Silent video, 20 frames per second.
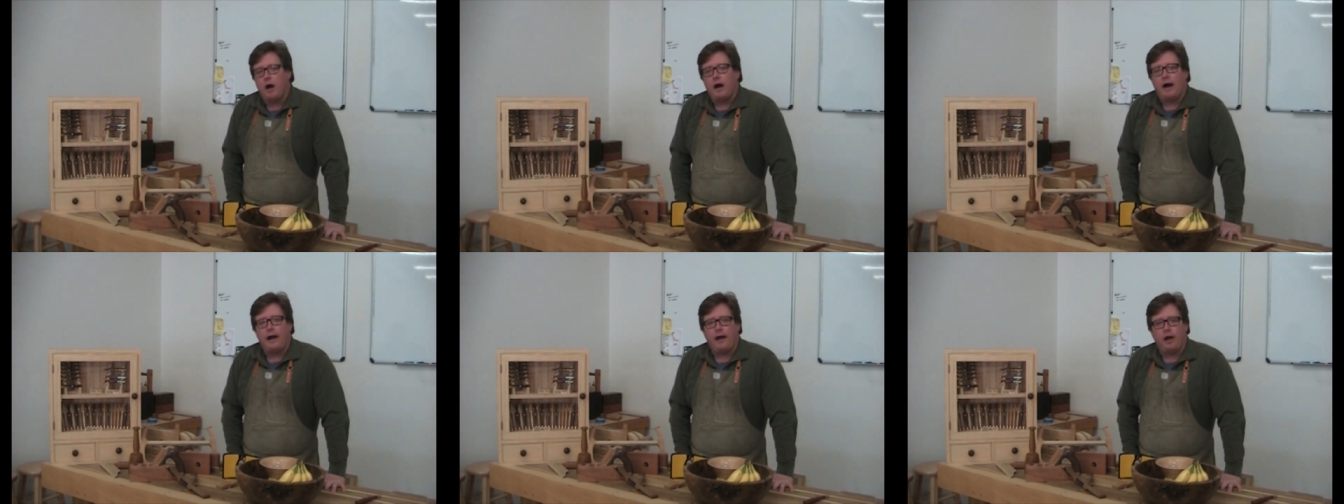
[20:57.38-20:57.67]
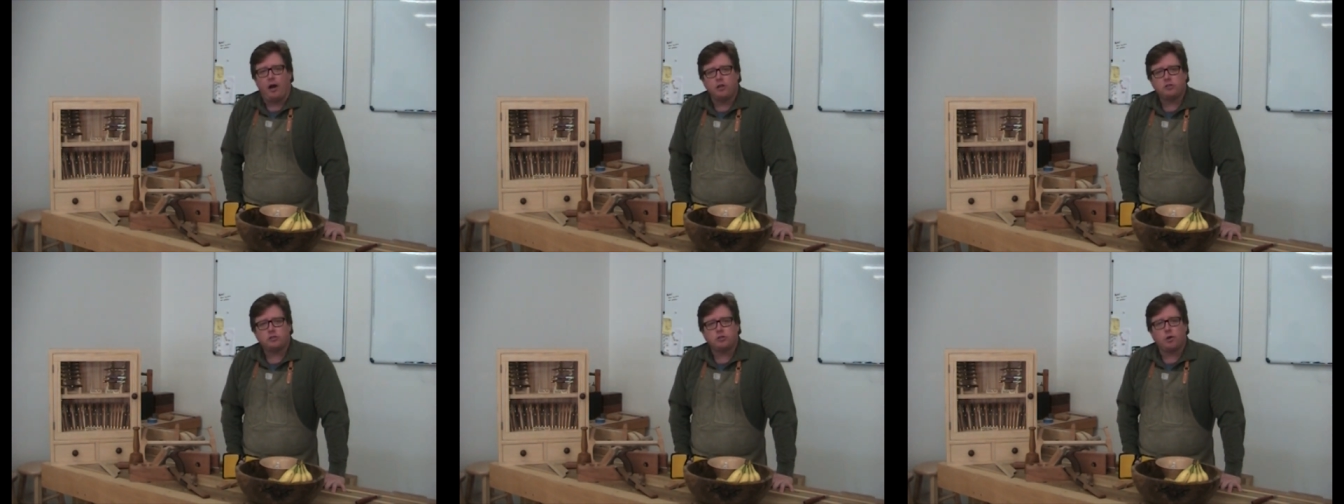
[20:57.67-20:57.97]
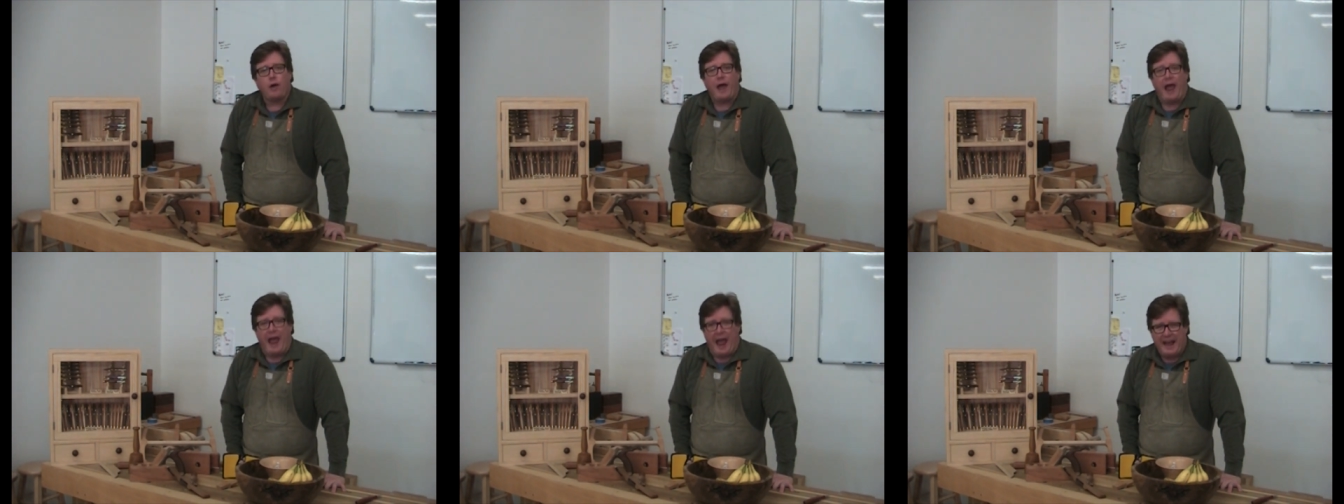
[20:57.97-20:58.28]
I
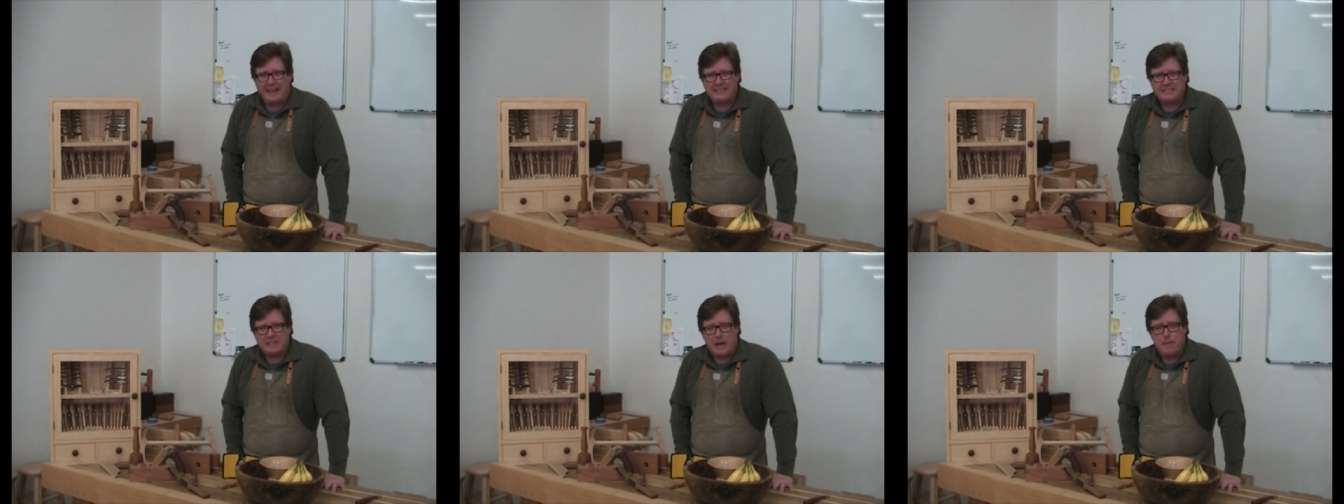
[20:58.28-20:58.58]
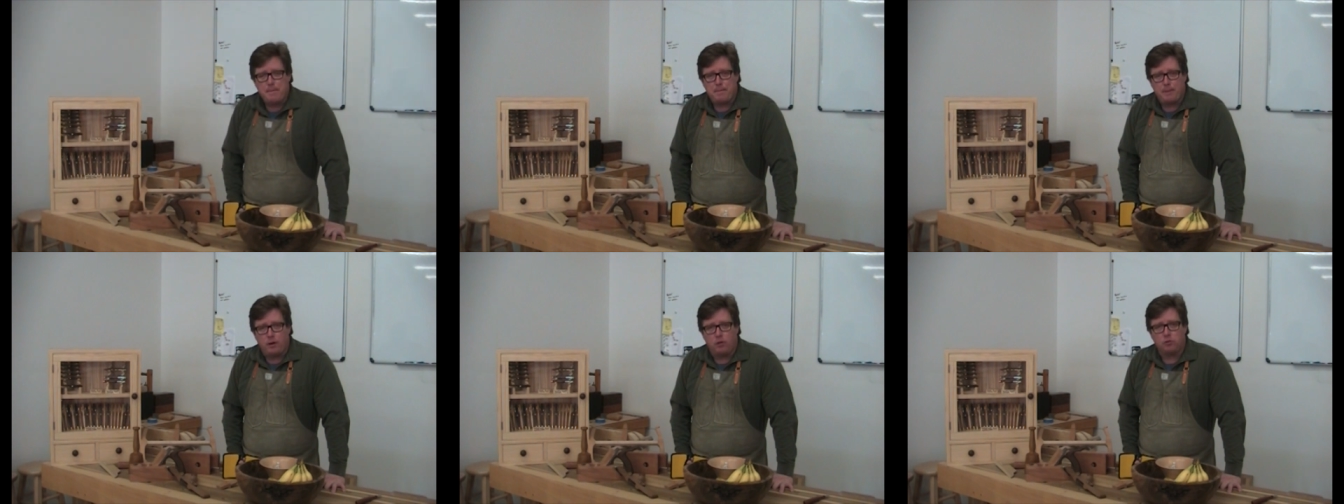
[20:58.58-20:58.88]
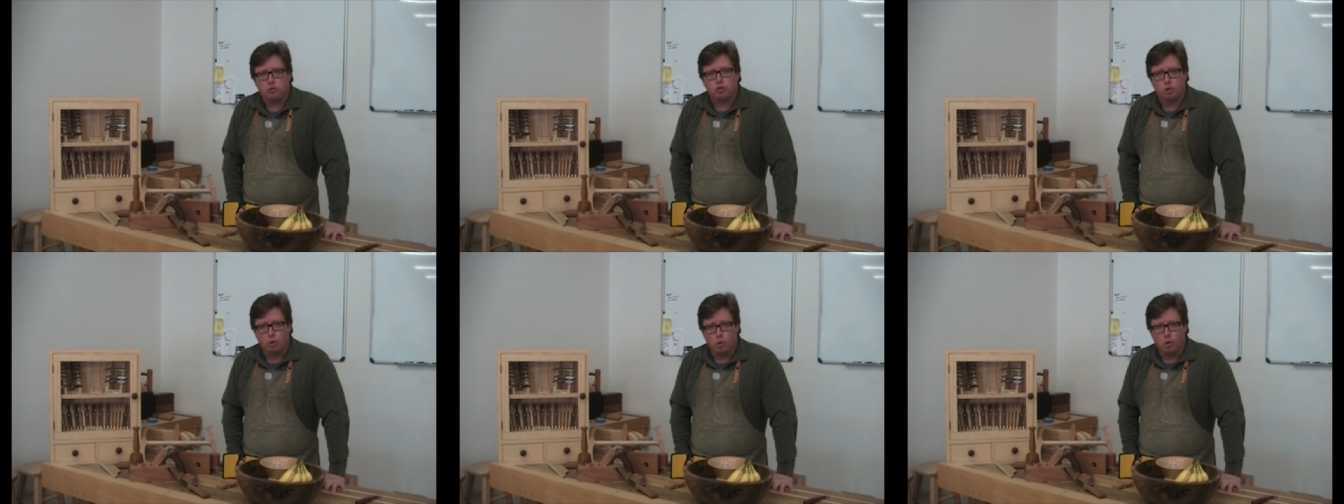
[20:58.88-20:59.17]
also, as I
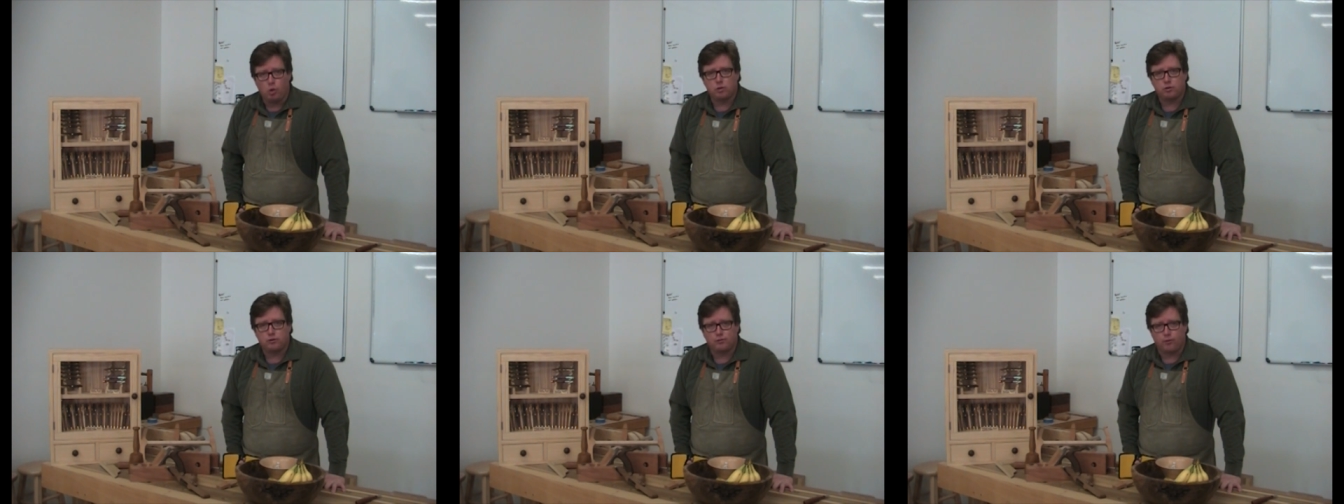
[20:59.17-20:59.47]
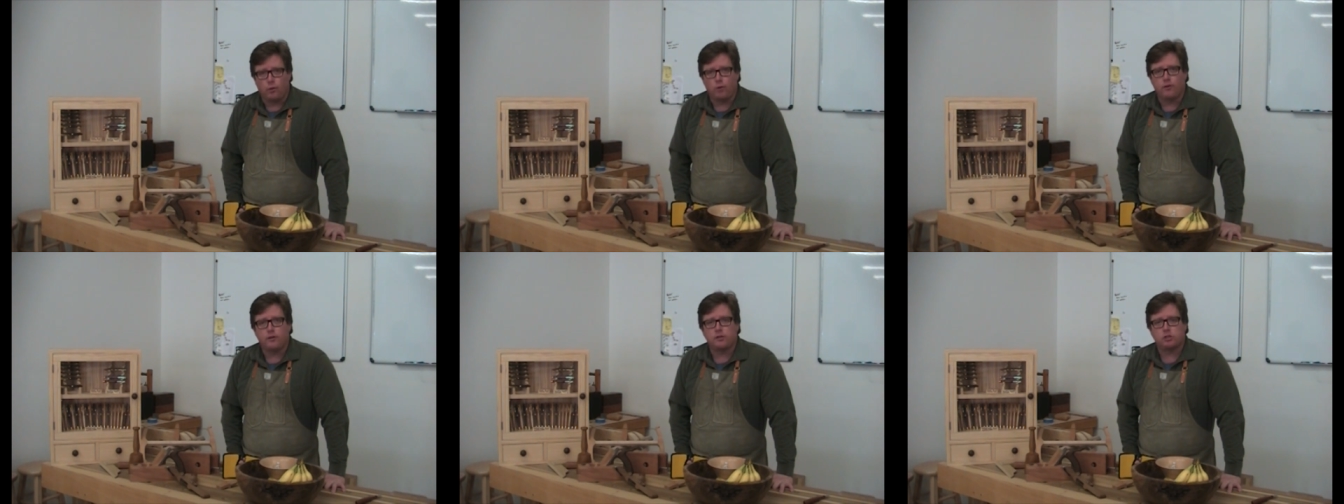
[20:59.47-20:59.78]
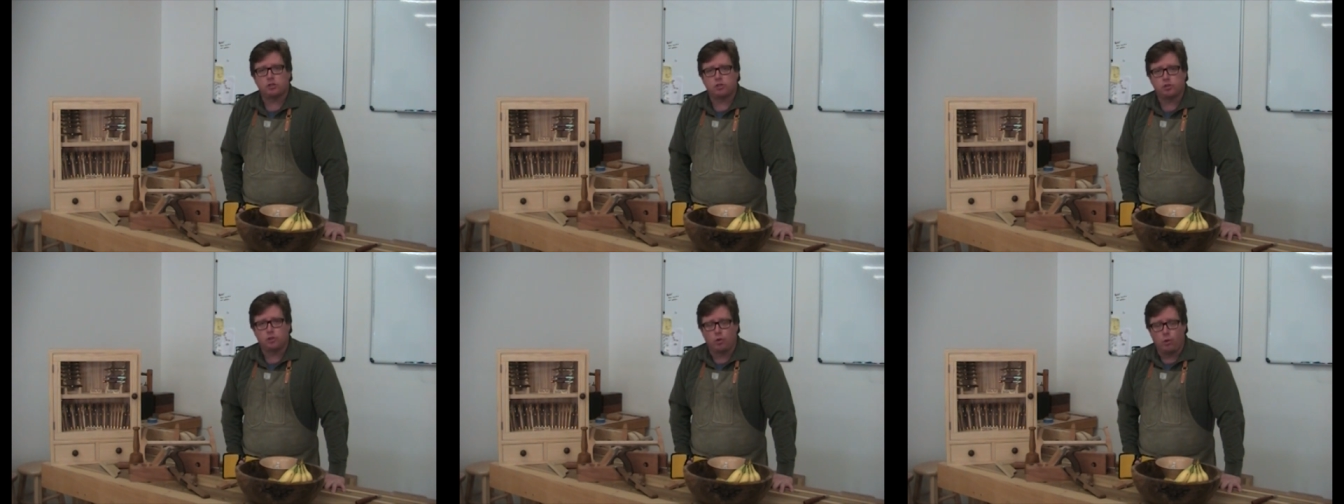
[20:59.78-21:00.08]
build tools for the
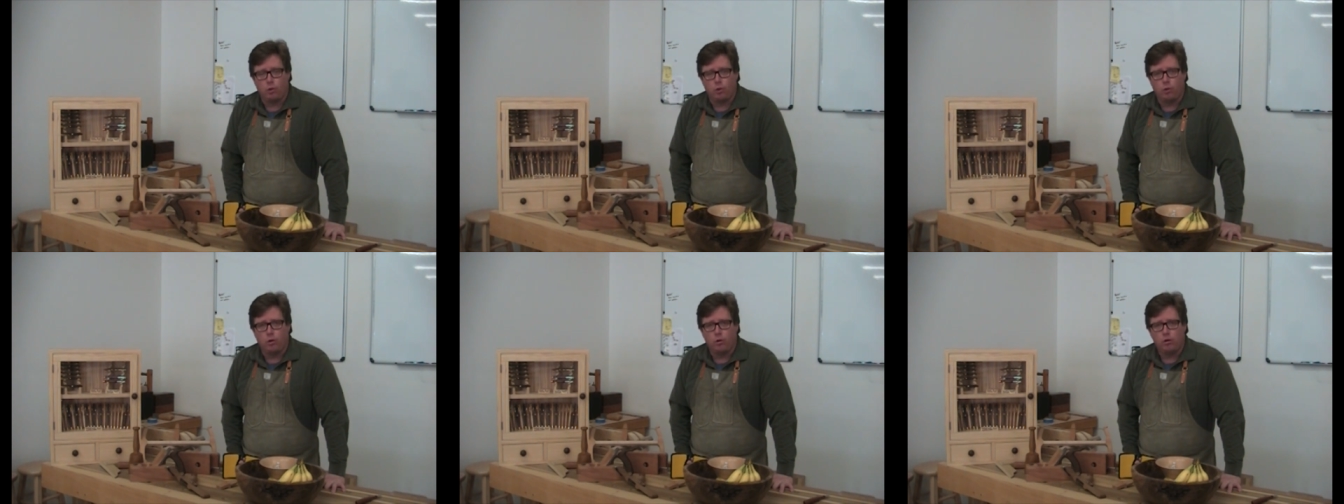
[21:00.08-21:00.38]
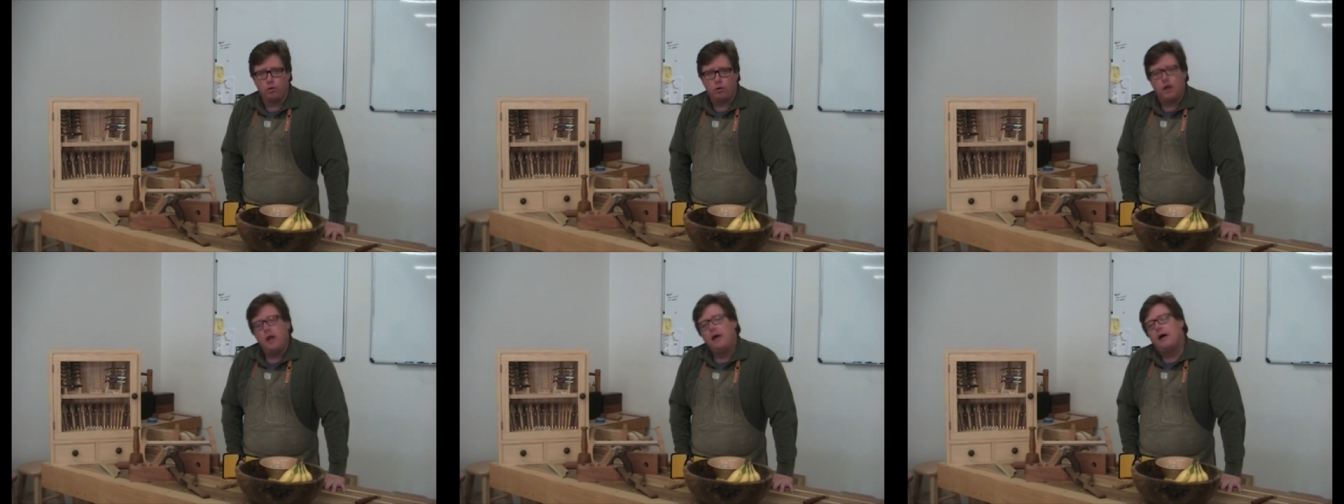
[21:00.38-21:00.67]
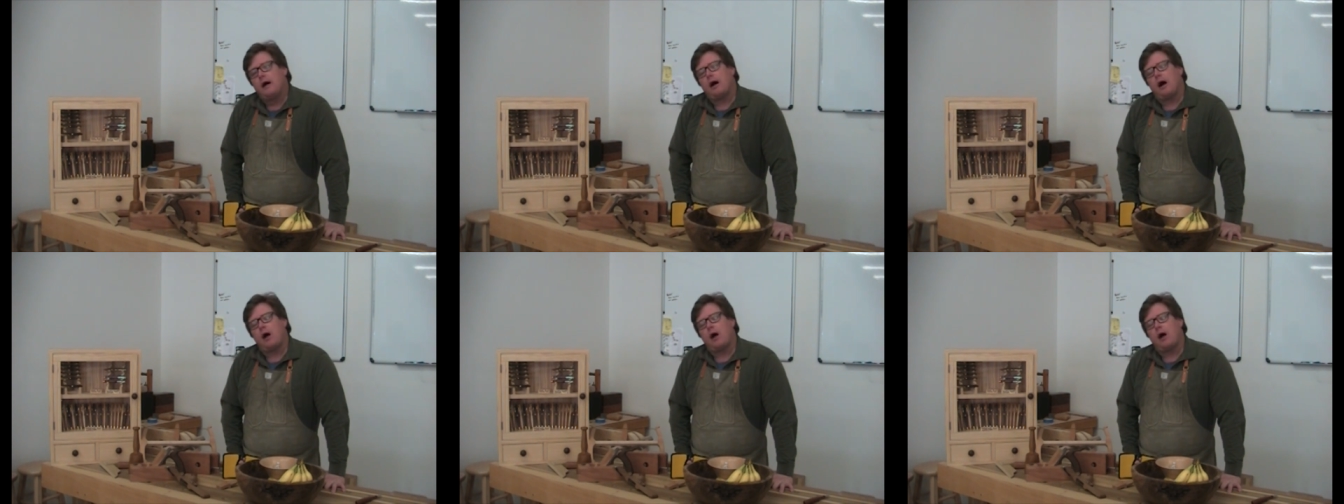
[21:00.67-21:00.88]
school,